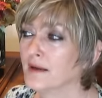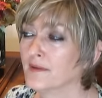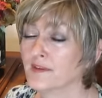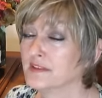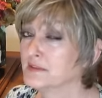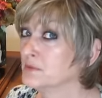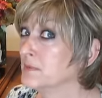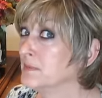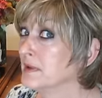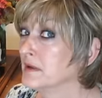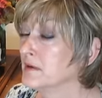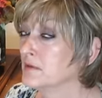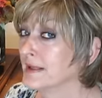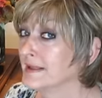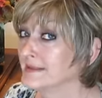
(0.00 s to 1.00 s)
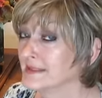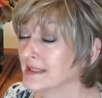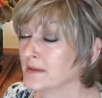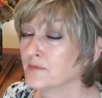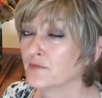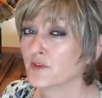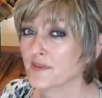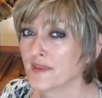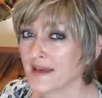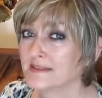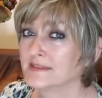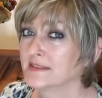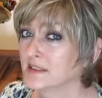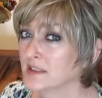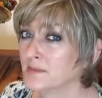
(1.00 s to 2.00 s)
This would be a great time for
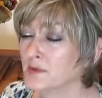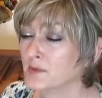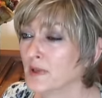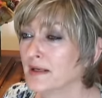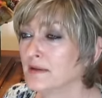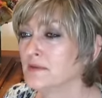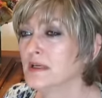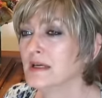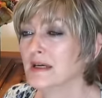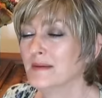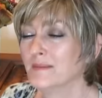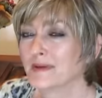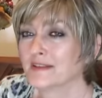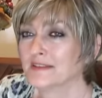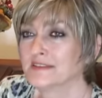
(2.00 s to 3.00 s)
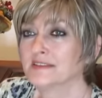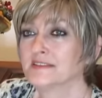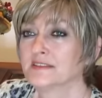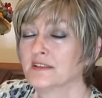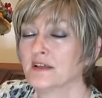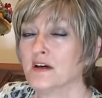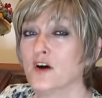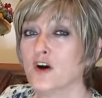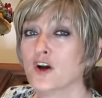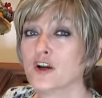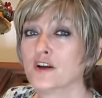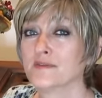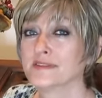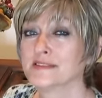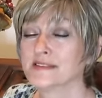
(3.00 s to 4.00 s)
that to come around, because it's
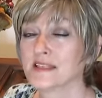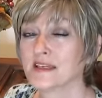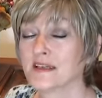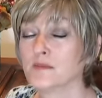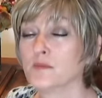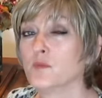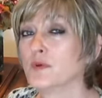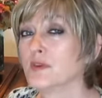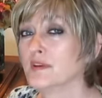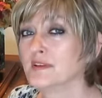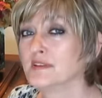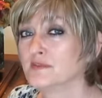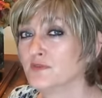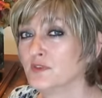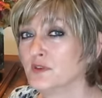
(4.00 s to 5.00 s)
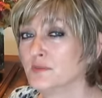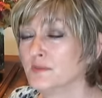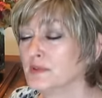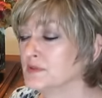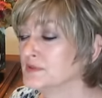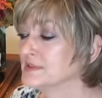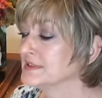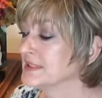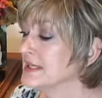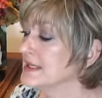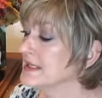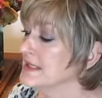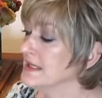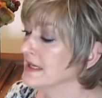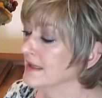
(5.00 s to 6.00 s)
harvest time with these full moons.
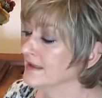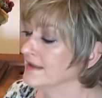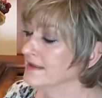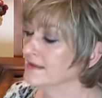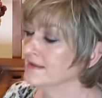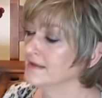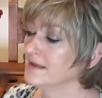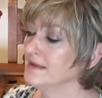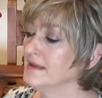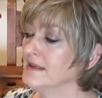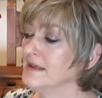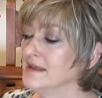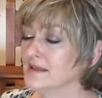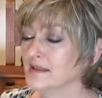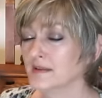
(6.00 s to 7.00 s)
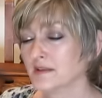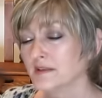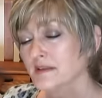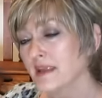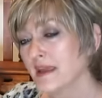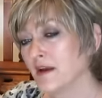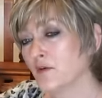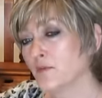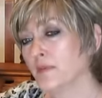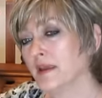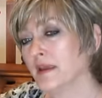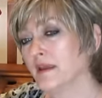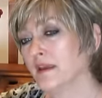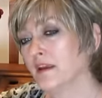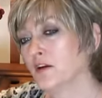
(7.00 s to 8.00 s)
And it now
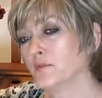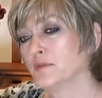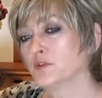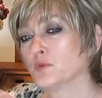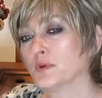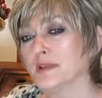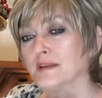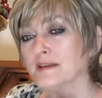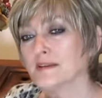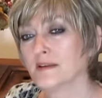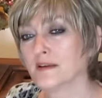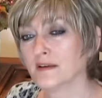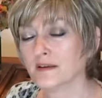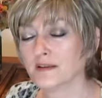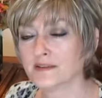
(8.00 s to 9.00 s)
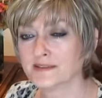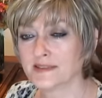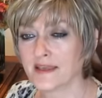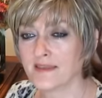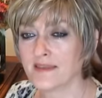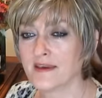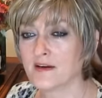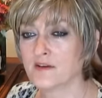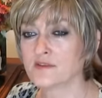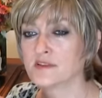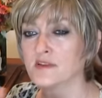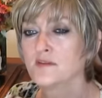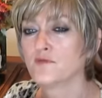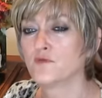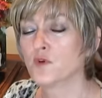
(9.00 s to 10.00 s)
being here between the 10th house
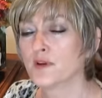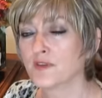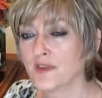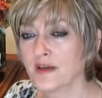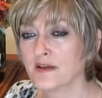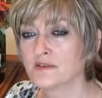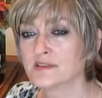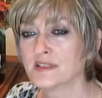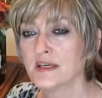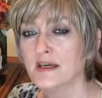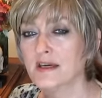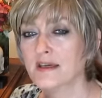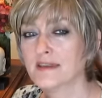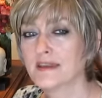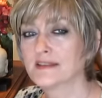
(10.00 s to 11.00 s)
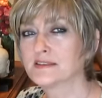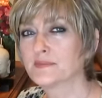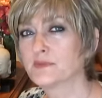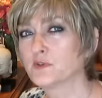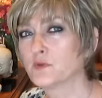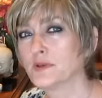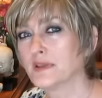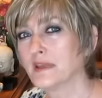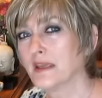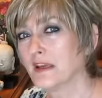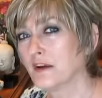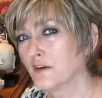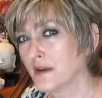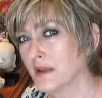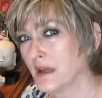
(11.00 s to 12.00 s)
and the 4th house, that's between the
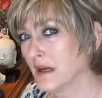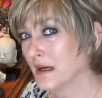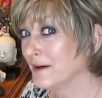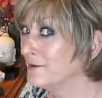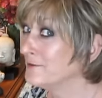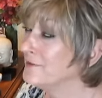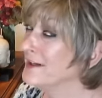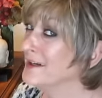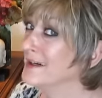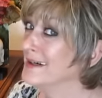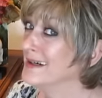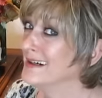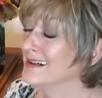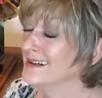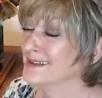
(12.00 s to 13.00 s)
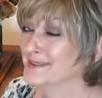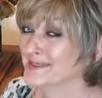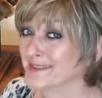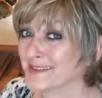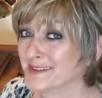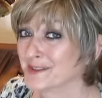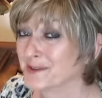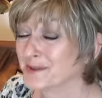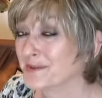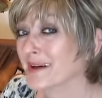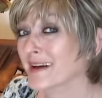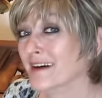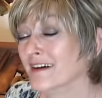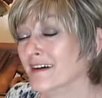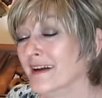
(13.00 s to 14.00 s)
area of
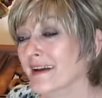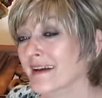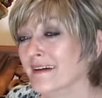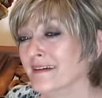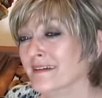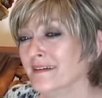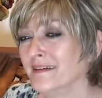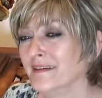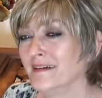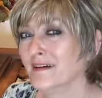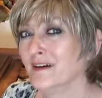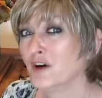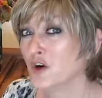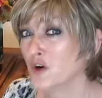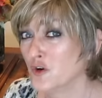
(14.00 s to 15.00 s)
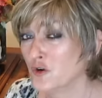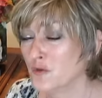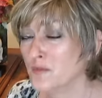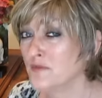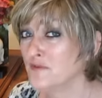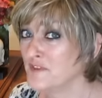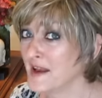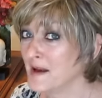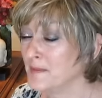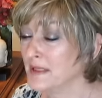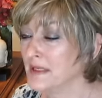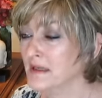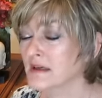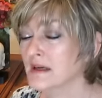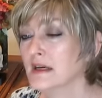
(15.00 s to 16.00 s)
career and home,
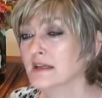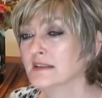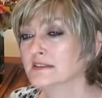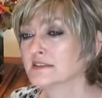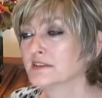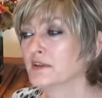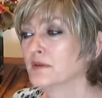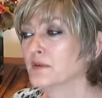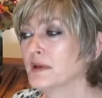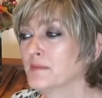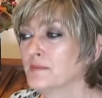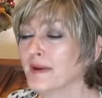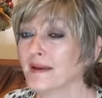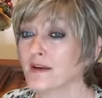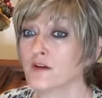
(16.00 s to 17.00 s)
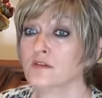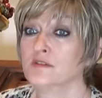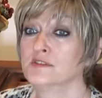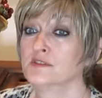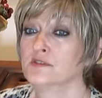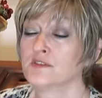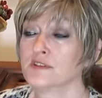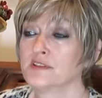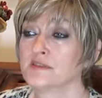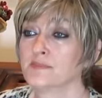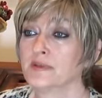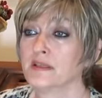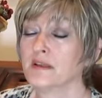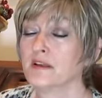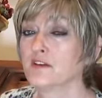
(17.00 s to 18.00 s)
family. So it might also just
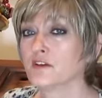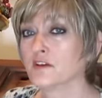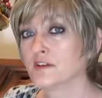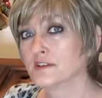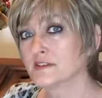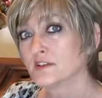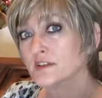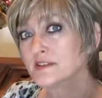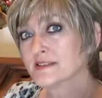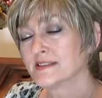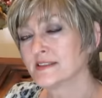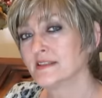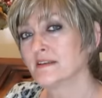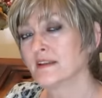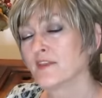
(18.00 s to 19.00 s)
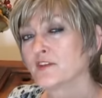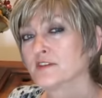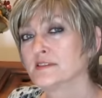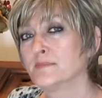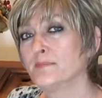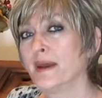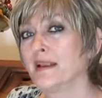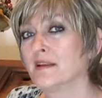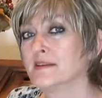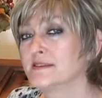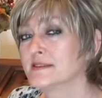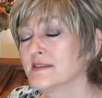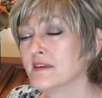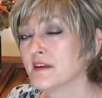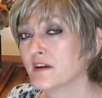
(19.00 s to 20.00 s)
be that you're going to start seeing that there's a
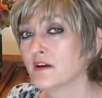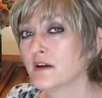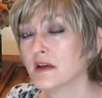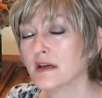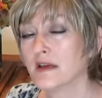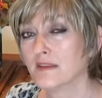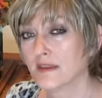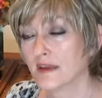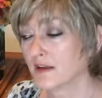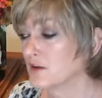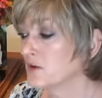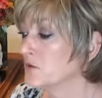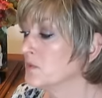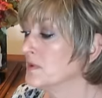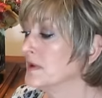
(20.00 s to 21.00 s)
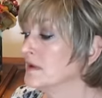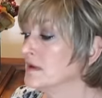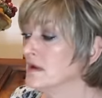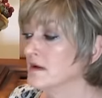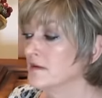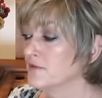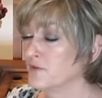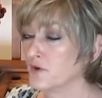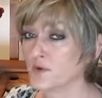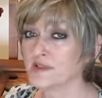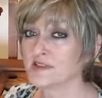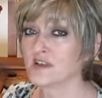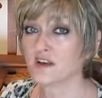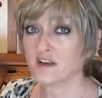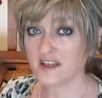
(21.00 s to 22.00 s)
balance there that you will
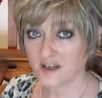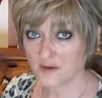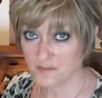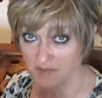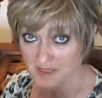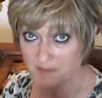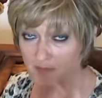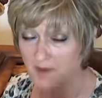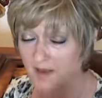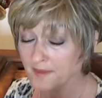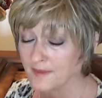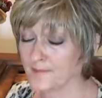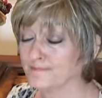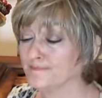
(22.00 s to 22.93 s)
focus on here mid-month.